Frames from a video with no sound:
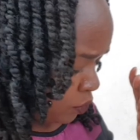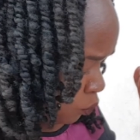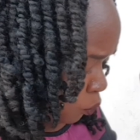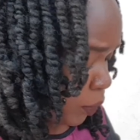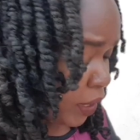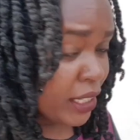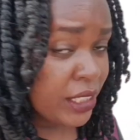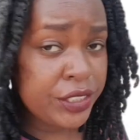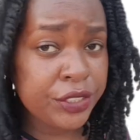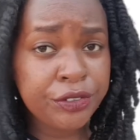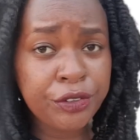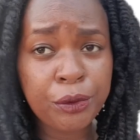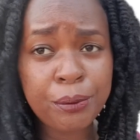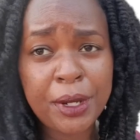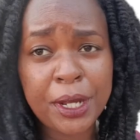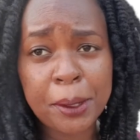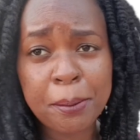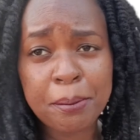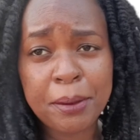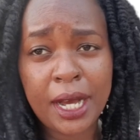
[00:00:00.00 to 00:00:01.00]
wait for
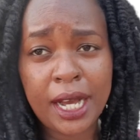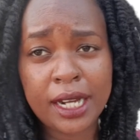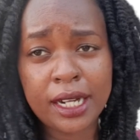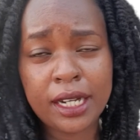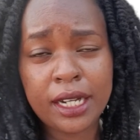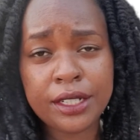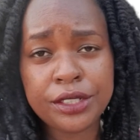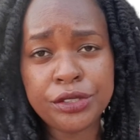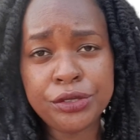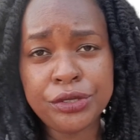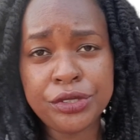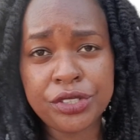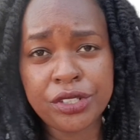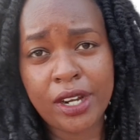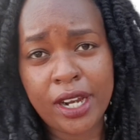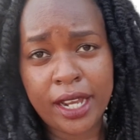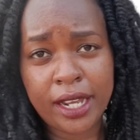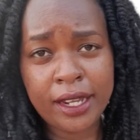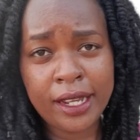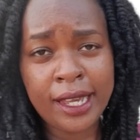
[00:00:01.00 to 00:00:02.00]
my bag to
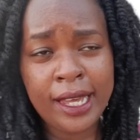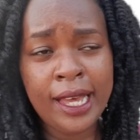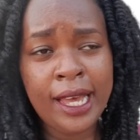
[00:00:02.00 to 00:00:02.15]
dry,